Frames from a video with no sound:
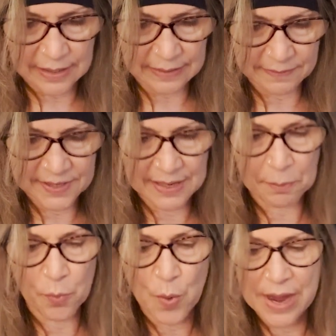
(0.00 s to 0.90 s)
Step
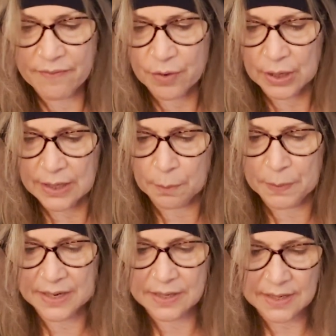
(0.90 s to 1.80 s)
away for a little
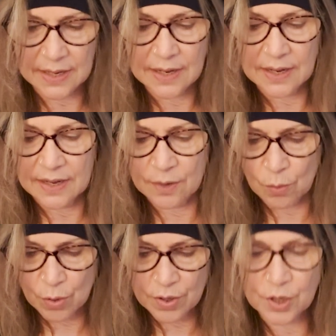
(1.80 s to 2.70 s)
bit in
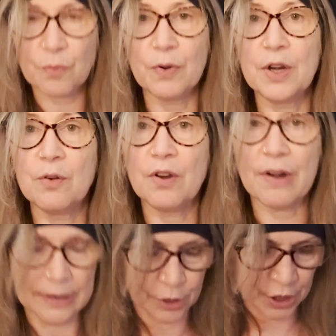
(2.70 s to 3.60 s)
order to renew your
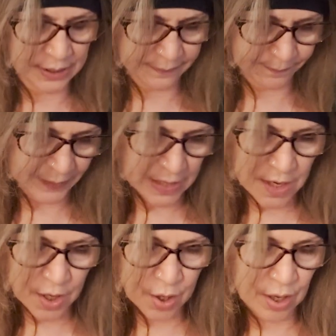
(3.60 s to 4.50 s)
energy.
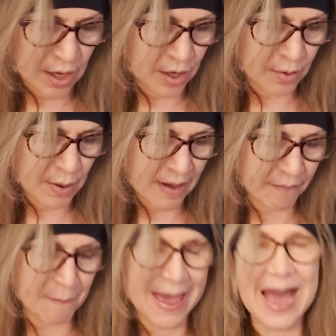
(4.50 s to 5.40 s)
You have
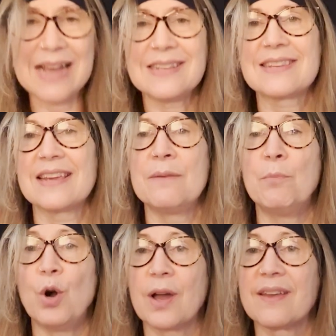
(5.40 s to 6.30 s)
mask and
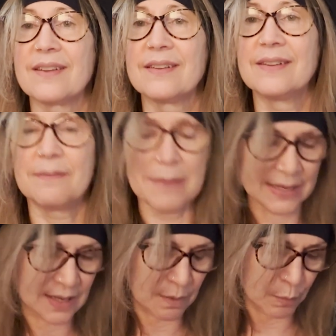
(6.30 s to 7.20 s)
book.
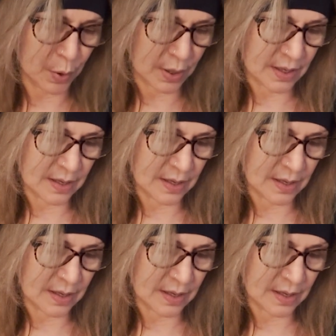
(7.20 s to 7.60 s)
Mask and book.